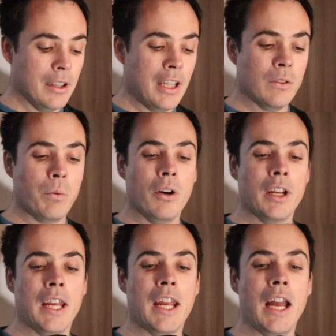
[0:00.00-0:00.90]
This one
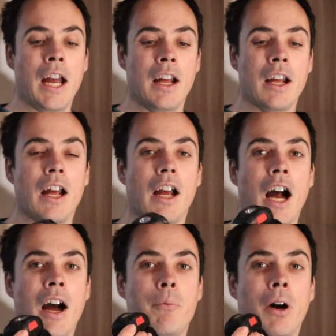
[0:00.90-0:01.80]
here,
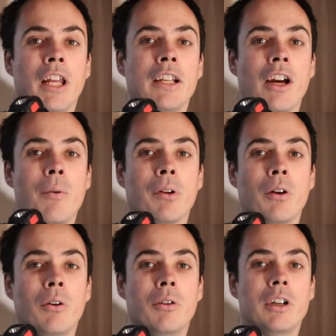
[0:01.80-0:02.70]
I've put a link down
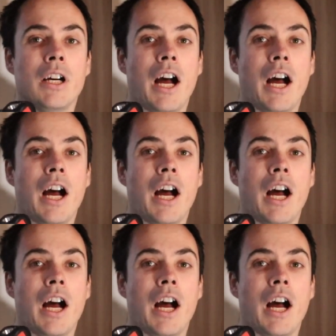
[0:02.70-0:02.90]
below.